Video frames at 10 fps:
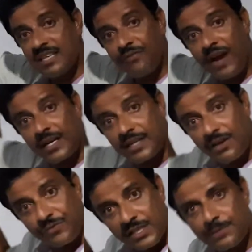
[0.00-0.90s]
a factor of
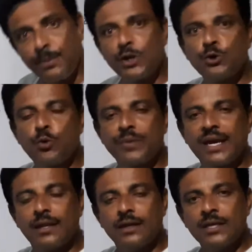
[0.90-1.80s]
this polynomial.